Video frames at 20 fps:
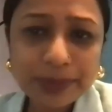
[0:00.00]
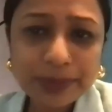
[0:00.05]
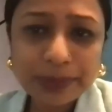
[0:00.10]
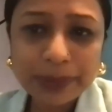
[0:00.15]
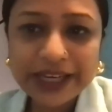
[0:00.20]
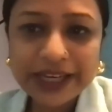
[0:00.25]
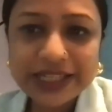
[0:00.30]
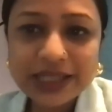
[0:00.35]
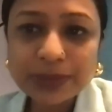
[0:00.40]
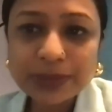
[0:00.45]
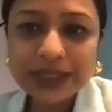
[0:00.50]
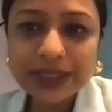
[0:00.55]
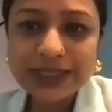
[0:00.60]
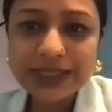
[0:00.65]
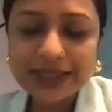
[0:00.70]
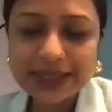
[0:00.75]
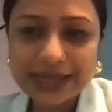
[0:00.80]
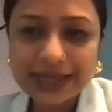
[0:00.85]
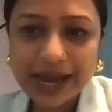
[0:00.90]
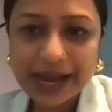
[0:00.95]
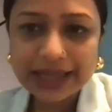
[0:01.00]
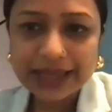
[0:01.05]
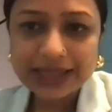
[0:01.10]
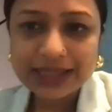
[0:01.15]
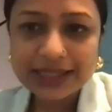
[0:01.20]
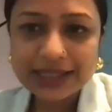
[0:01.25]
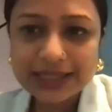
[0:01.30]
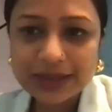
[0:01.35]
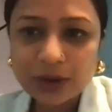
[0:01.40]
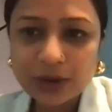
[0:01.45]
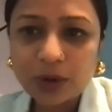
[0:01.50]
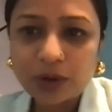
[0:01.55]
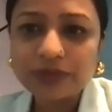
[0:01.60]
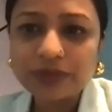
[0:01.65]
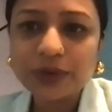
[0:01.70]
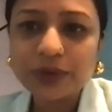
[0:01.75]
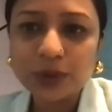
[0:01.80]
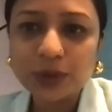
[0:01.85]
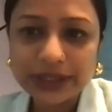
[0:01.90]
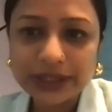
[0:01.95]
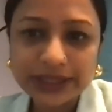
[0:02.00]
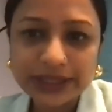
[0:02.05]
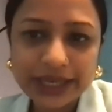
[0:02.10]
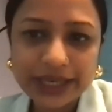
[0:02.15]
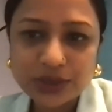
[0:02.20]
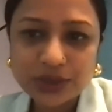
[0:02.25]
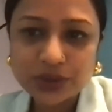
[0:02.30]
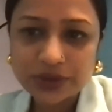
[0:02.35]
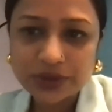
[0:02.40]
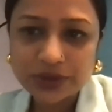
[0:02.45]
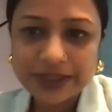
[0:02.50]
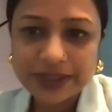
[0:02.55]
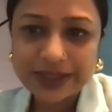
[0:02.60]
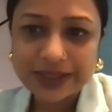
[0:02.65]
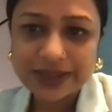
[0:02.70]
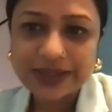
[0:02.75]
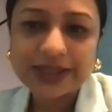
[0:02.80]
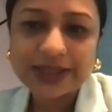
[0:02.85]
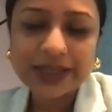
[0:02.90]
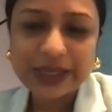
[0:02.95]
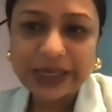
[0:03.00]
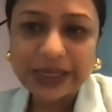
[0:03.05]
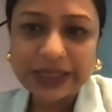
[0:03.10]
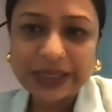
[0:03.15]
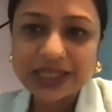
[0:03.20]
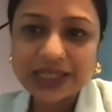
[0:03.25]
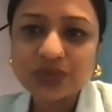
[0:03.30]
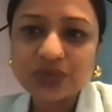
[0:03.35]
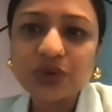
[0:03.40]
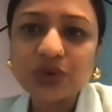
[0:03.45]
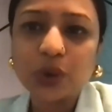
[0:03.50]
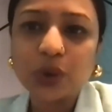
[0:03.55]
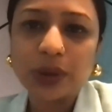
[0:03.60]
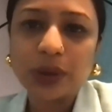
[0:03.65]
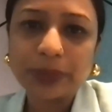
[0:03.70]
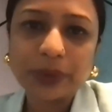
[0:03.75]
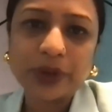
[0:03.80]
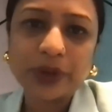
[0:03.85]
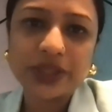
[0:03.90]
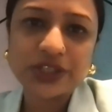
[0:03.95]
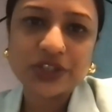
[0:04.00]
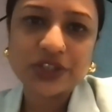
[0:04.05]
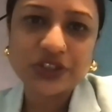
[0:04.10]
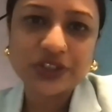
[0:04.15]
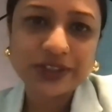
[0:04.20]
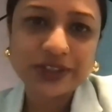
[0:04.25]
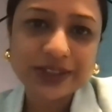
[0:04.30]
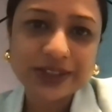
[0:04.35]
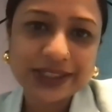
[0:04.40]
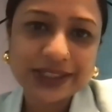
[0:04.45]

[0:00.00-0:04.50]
the placement stats of Golden Gate University is his follow-up question.